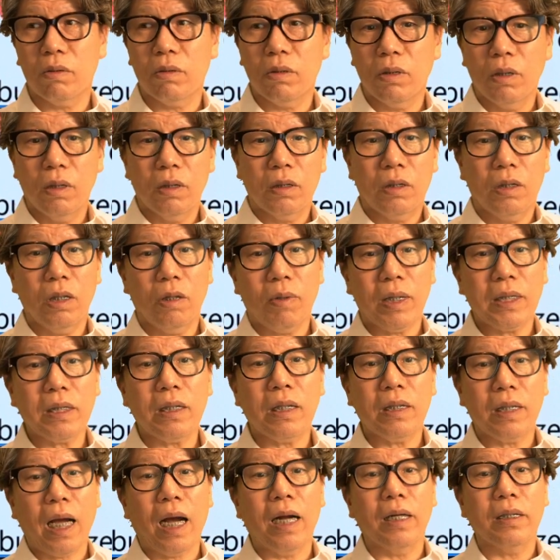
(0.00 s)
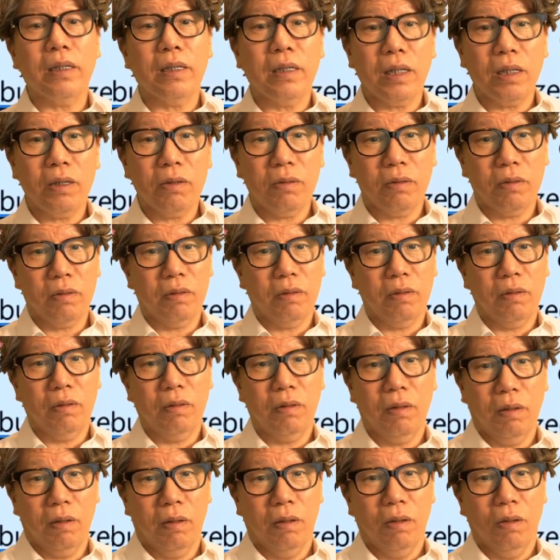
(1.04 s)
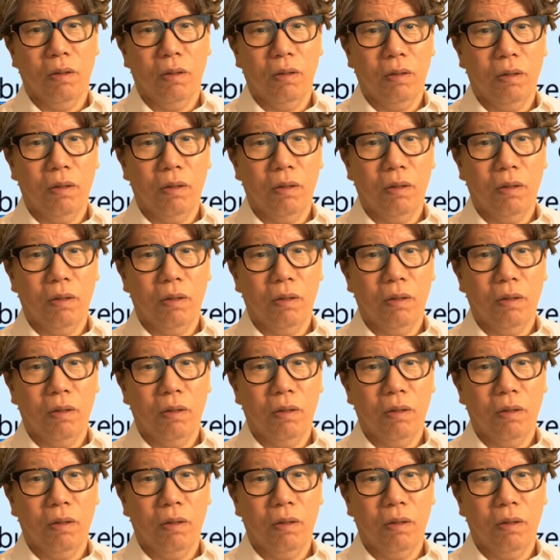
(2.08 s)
All my patients are already aware of this.